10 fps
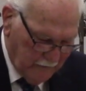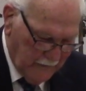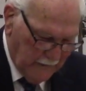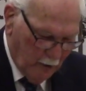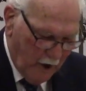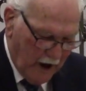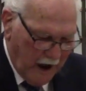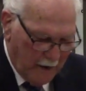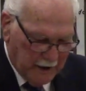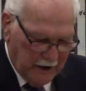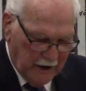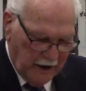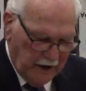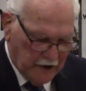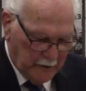and what happened
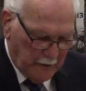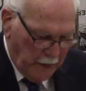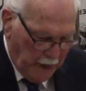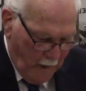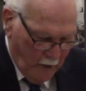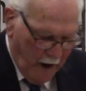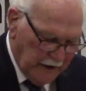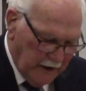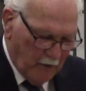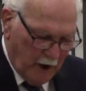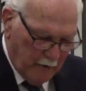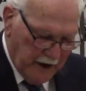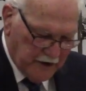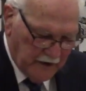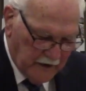in Egypt. Well, I did want to
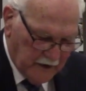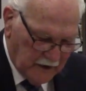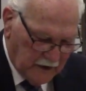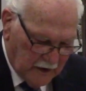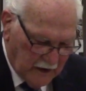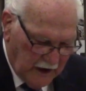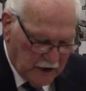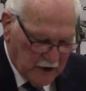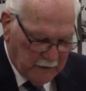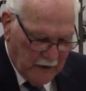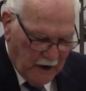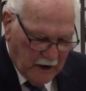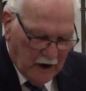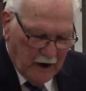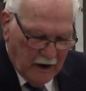mention that Egypt,
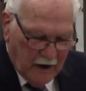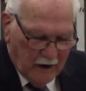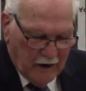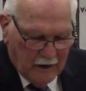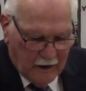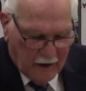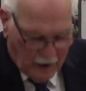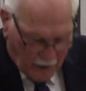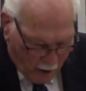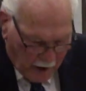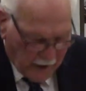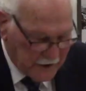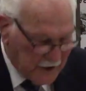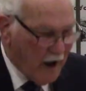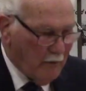according to
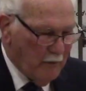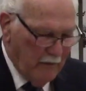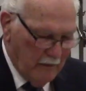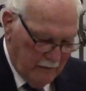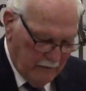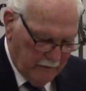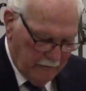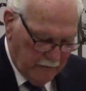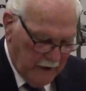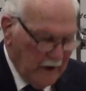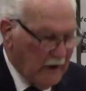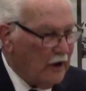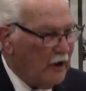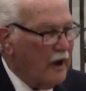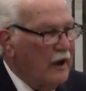some, you
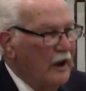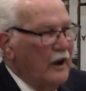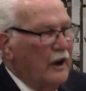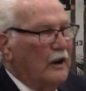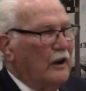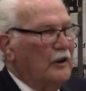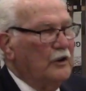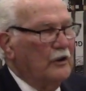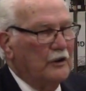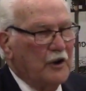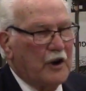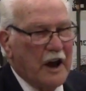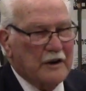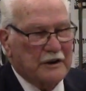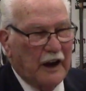know, you
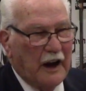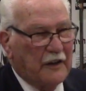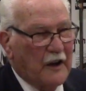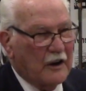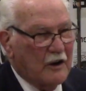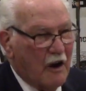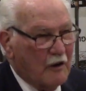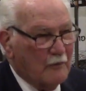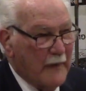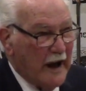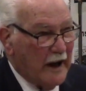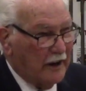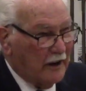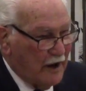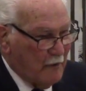can't say anything
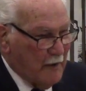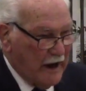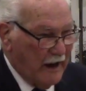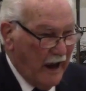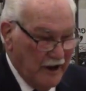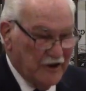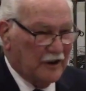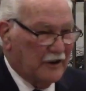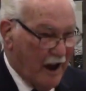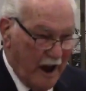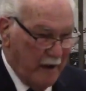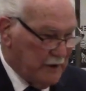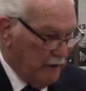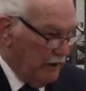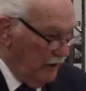dogmatically about ancient times.
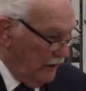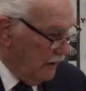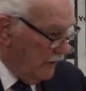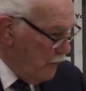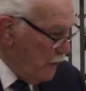I mean, you can,